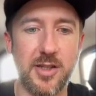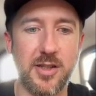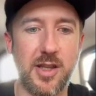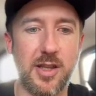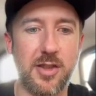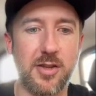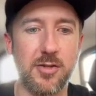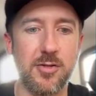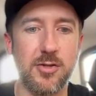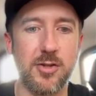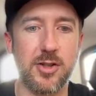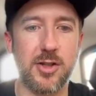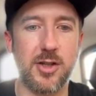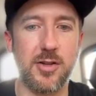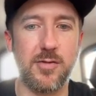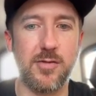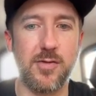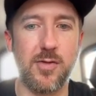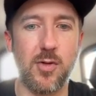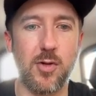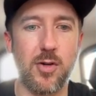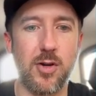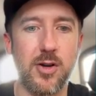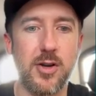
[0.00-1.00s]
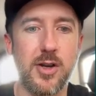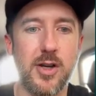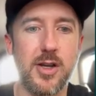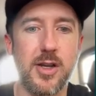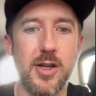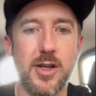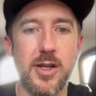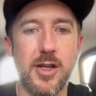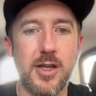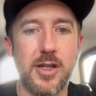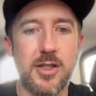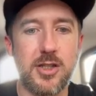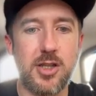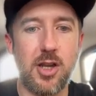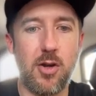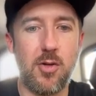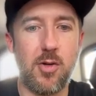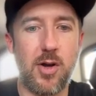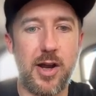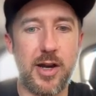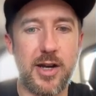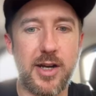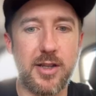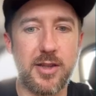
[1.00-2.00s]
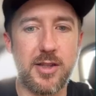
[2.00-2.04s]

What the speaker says: that they're looking for. So I got